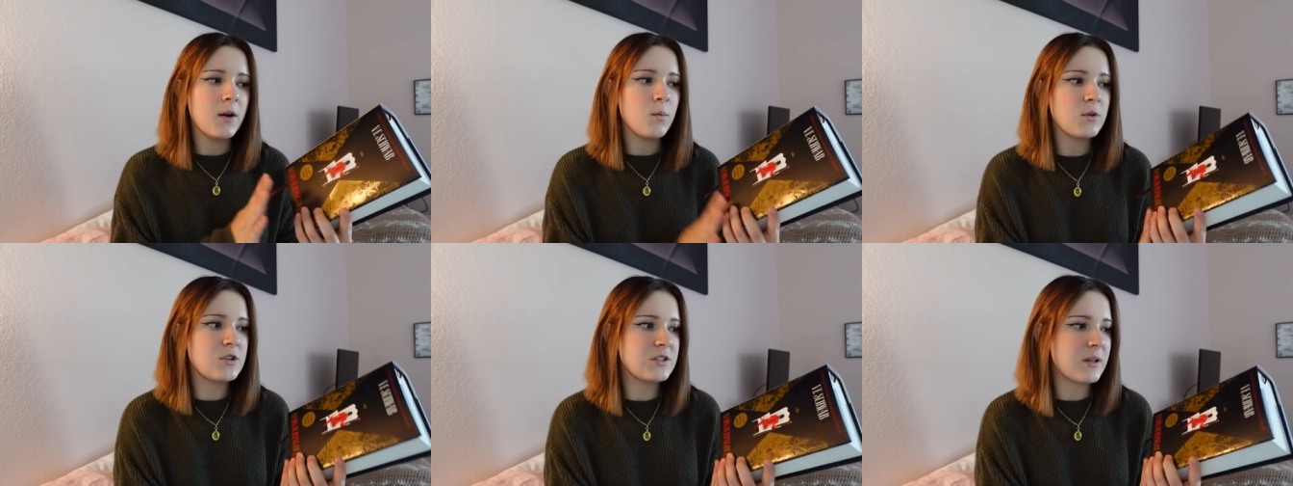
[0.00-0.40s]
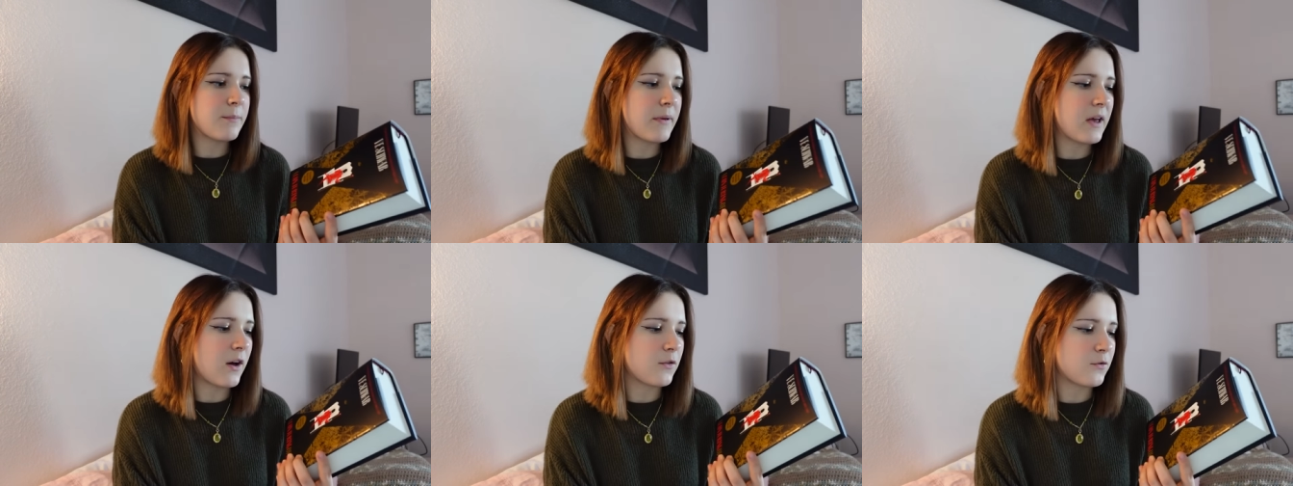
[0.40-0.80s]
which is a
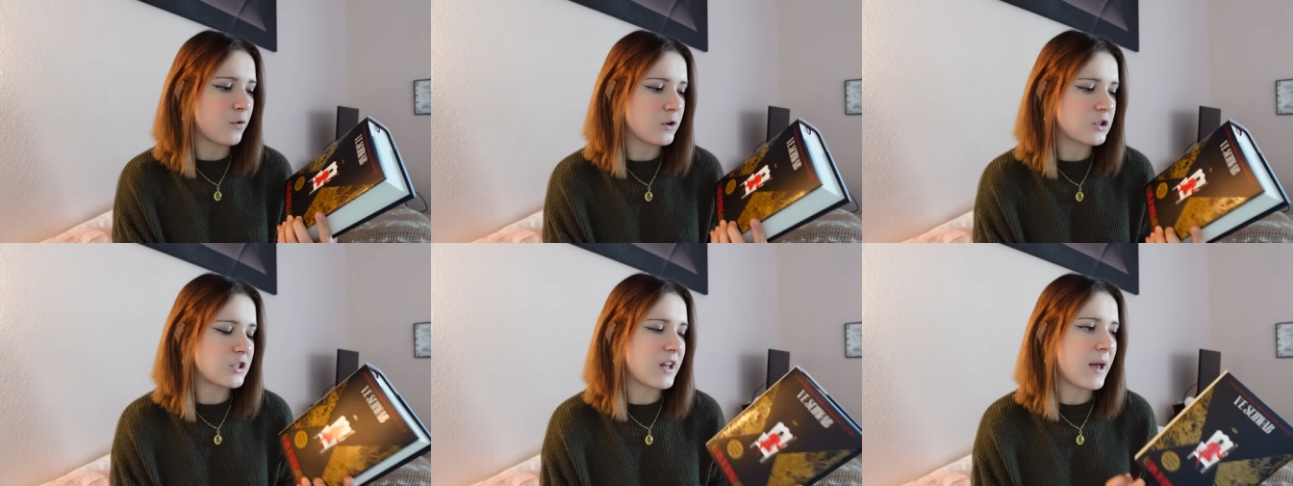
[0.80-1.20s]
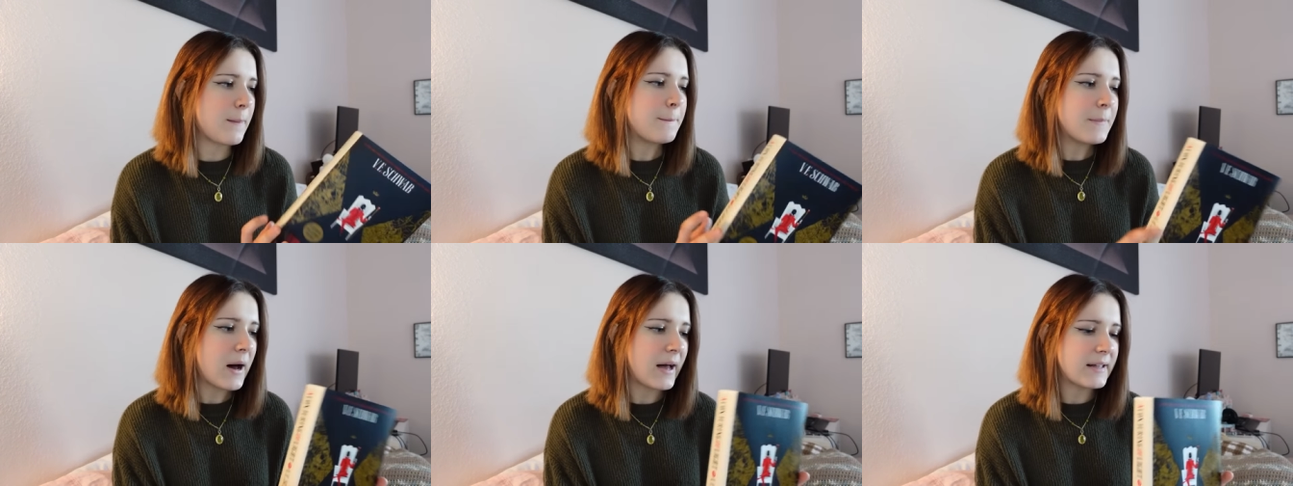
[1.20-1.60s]
bit
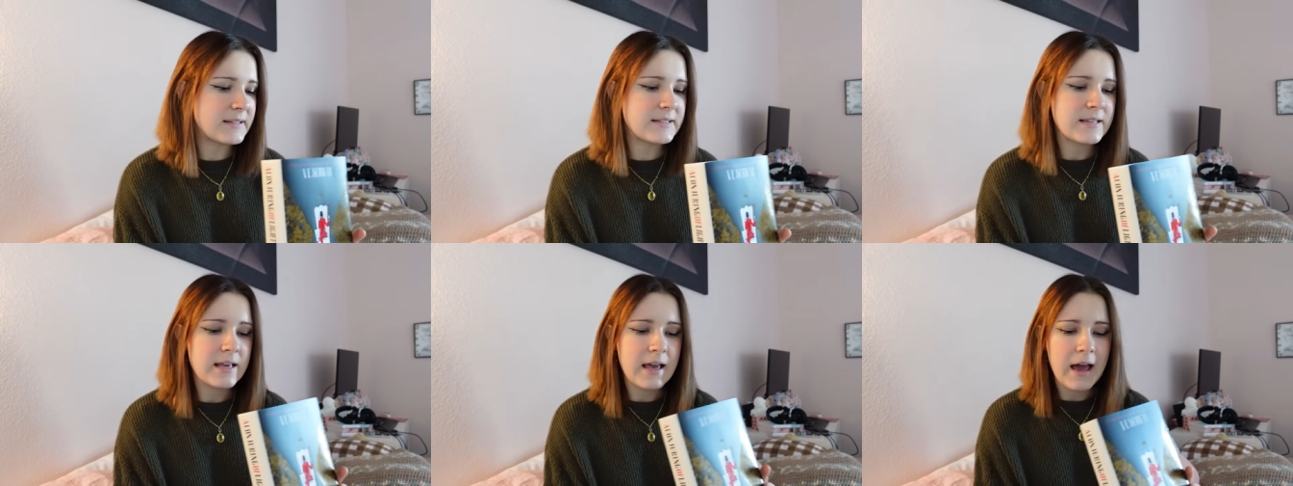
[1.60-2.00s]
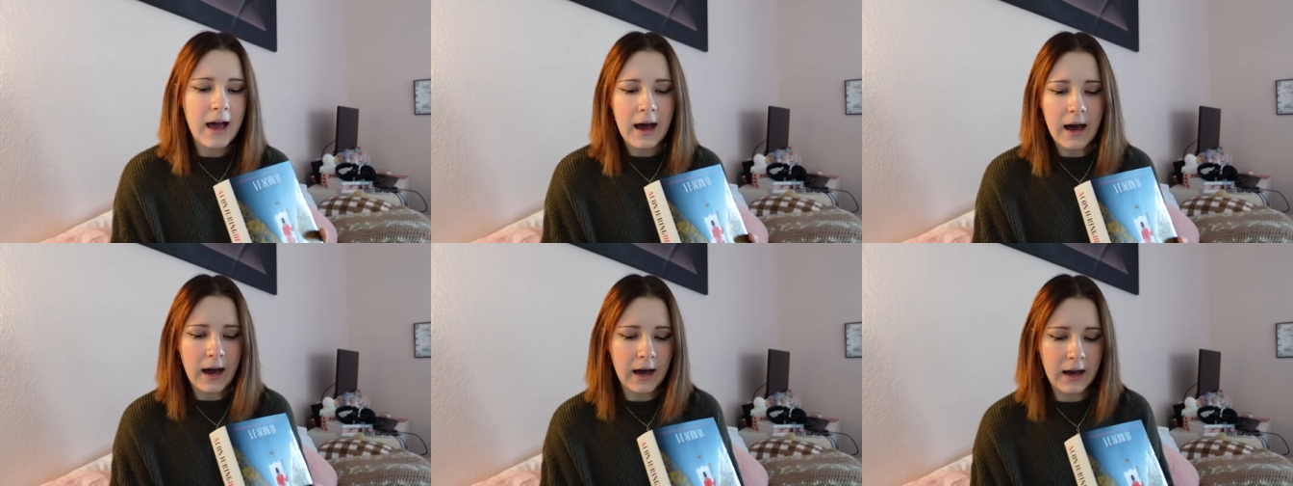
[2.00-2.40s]
unfortunate, but
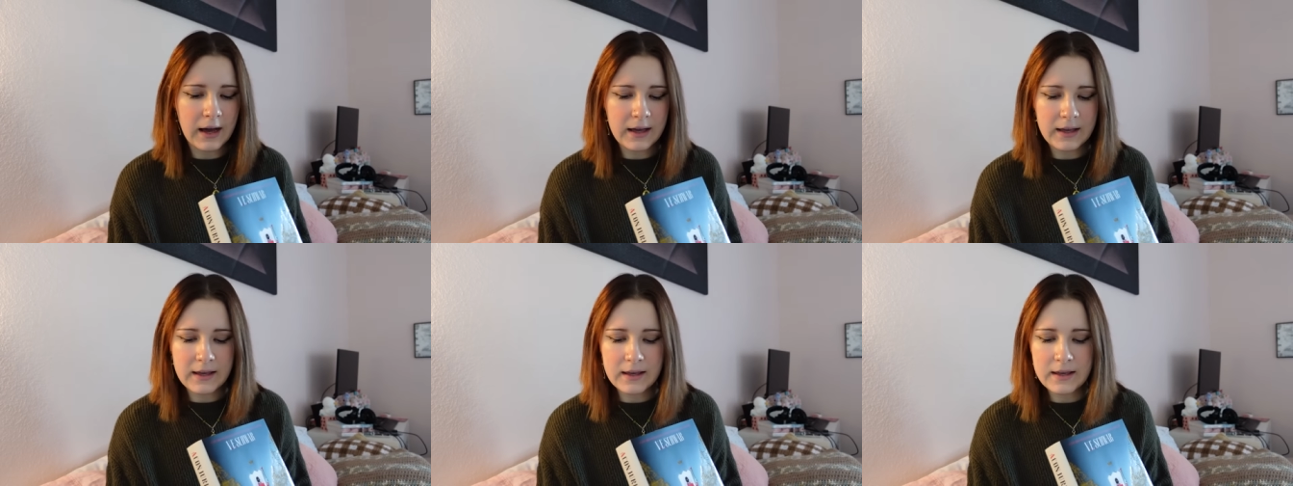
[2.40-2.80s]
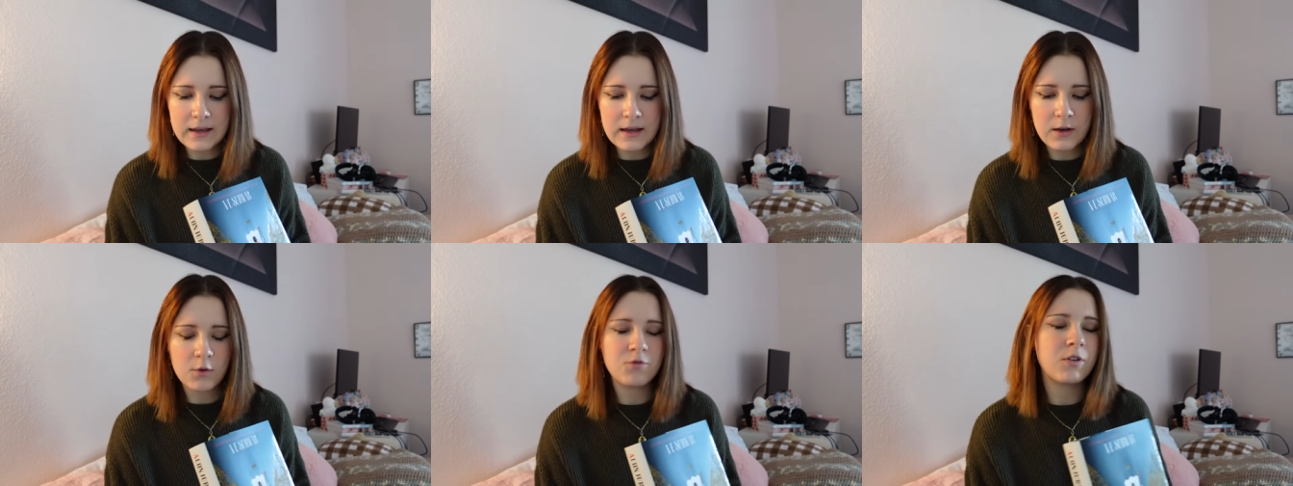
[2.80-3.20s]

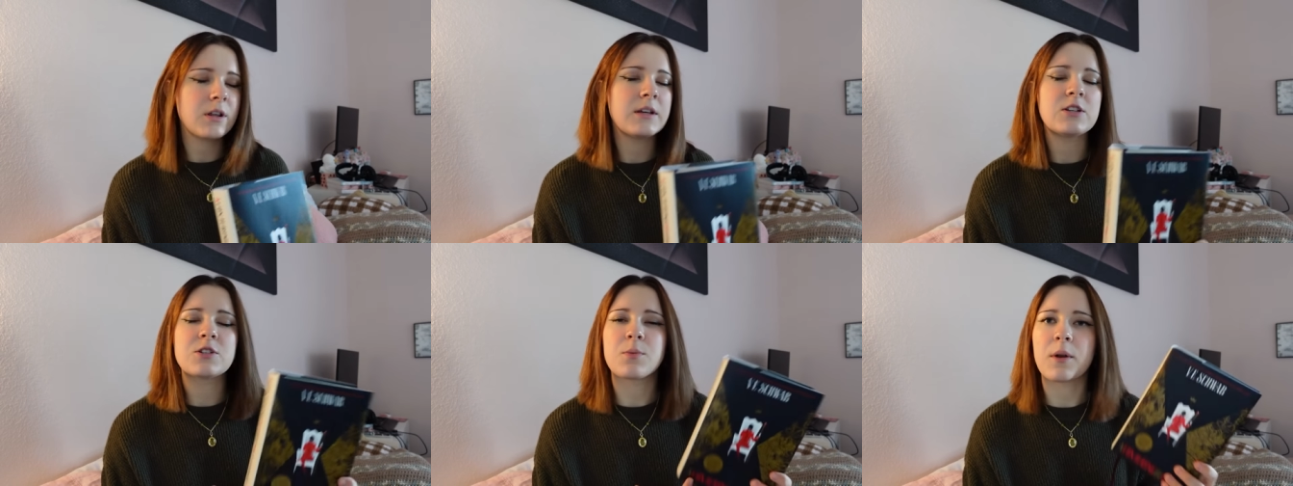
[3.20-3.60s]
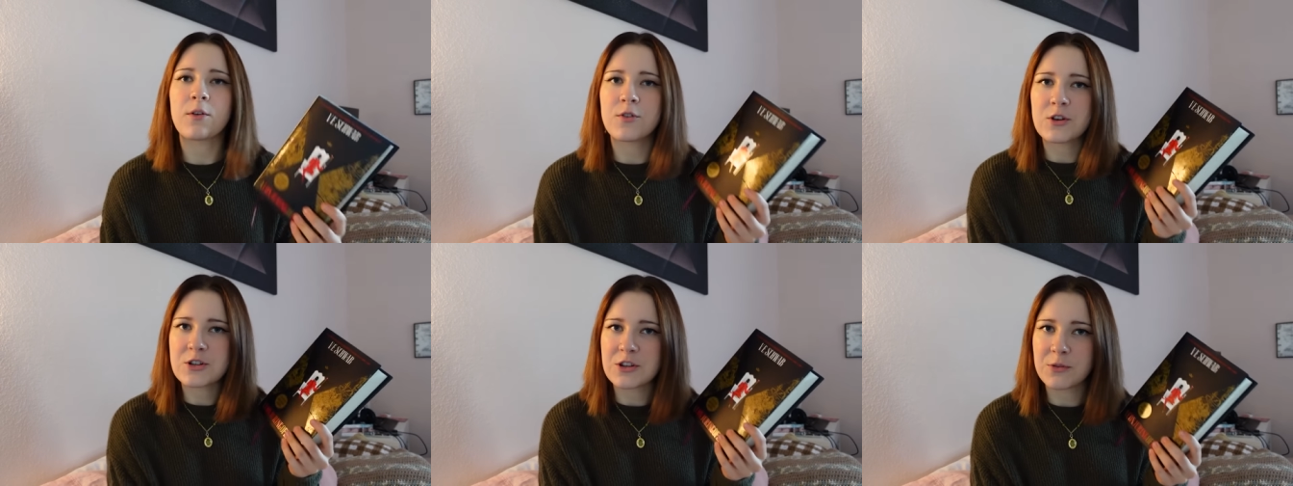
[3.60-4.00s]
I really just want
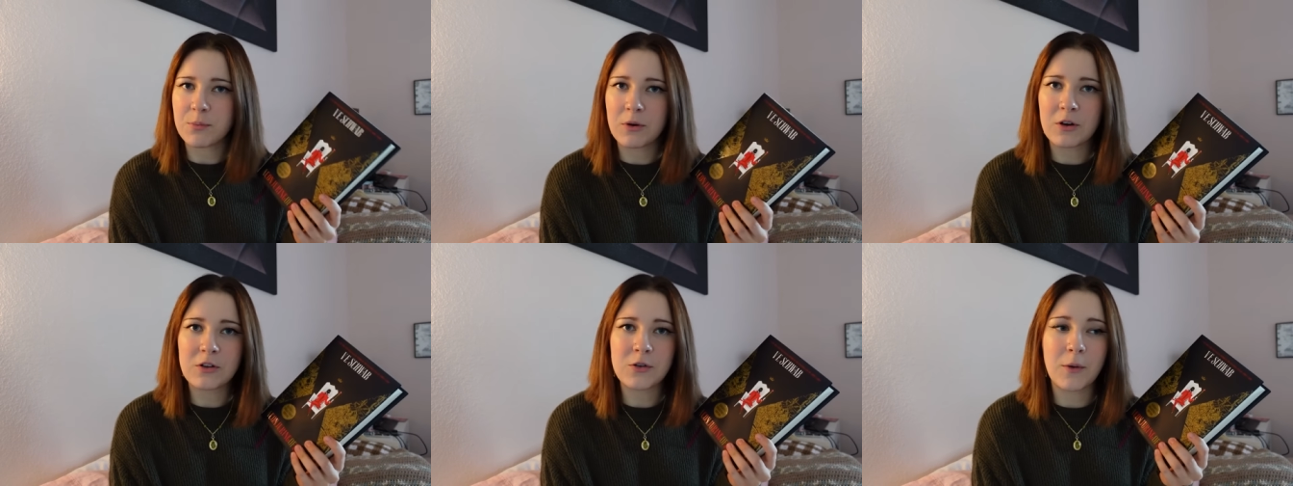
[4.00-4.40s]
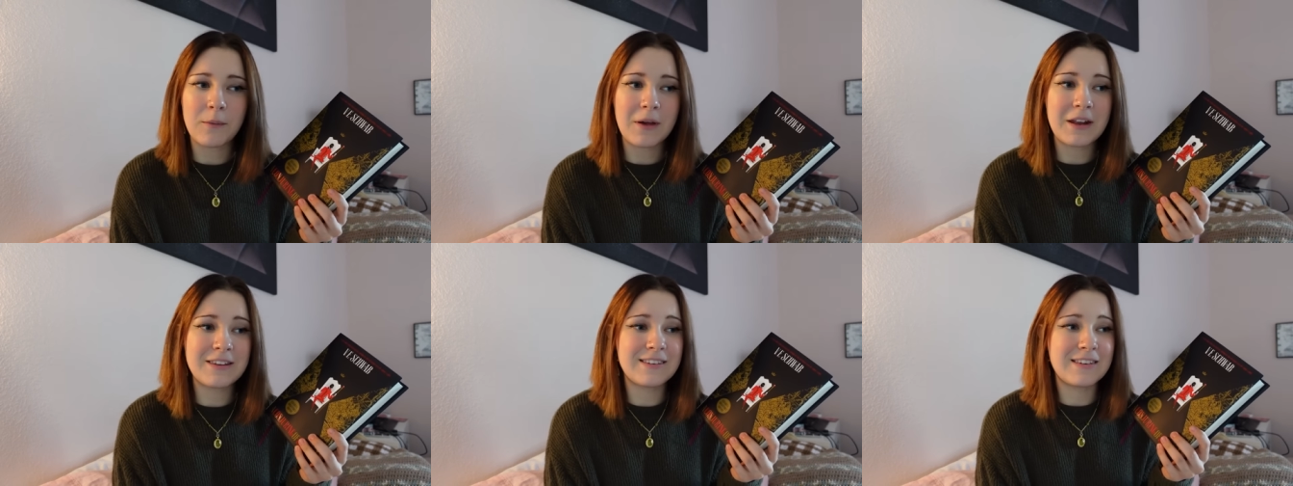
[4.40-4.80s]
to finish this book, so I'm gonna